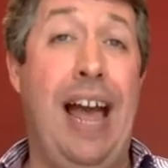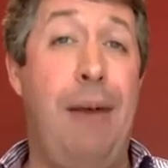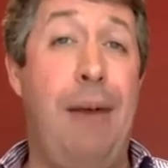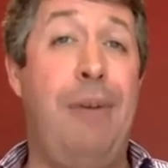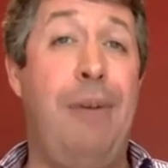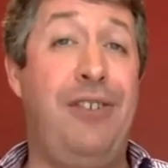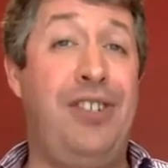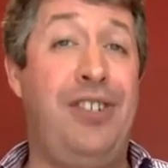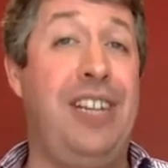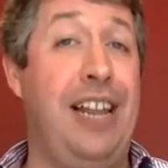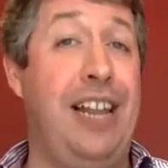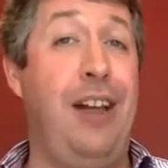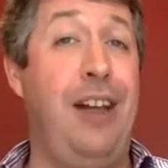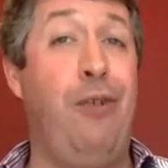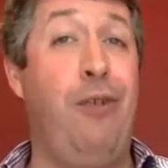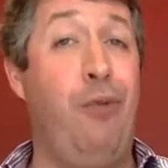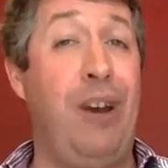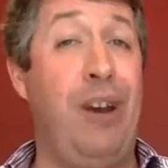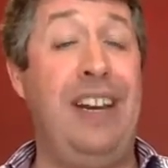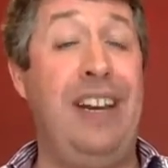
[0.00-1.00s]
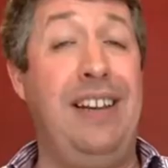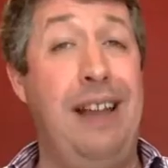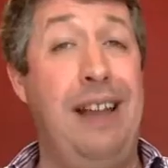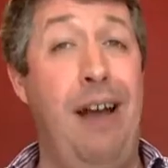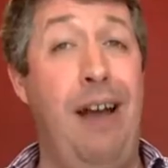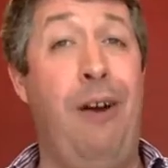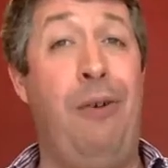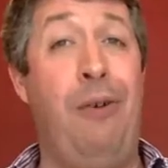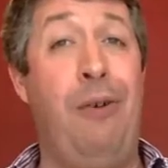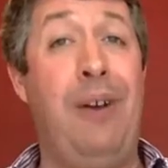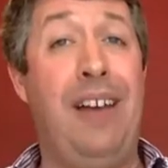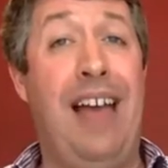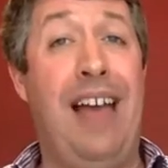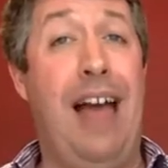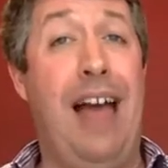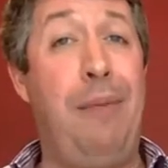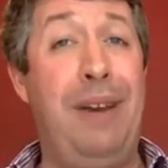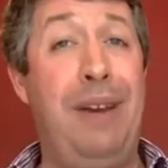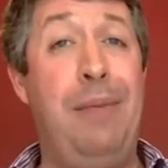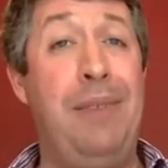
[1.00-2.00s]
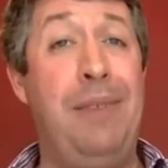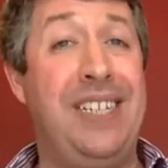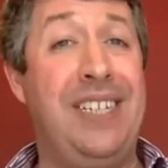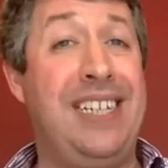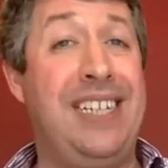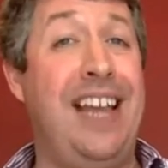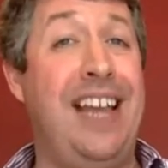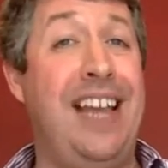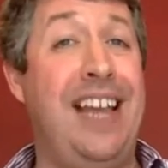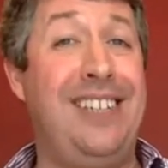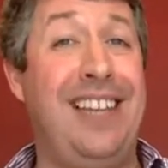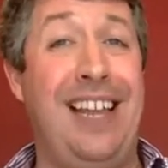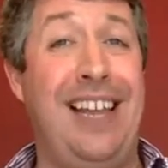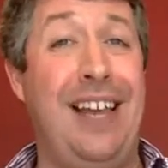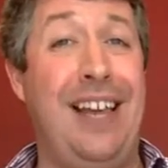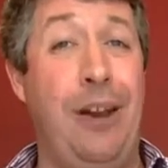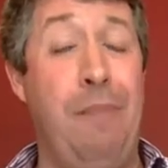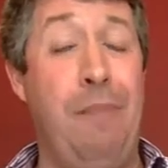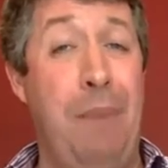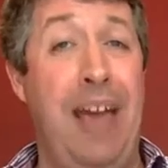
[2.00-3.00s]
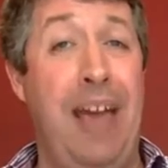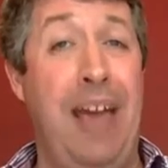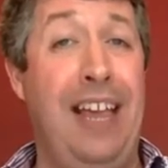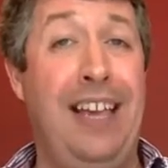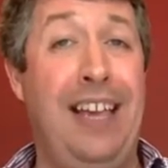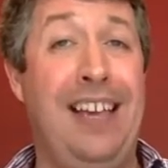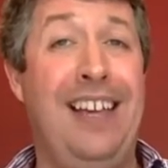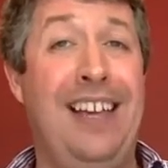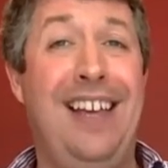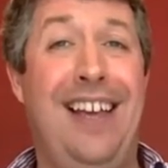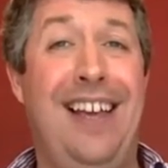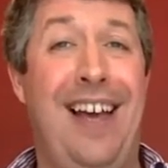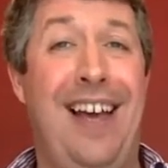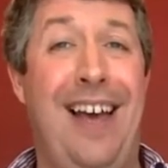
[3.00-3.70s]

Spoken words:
How much do they already know? How many mistakes are they going to make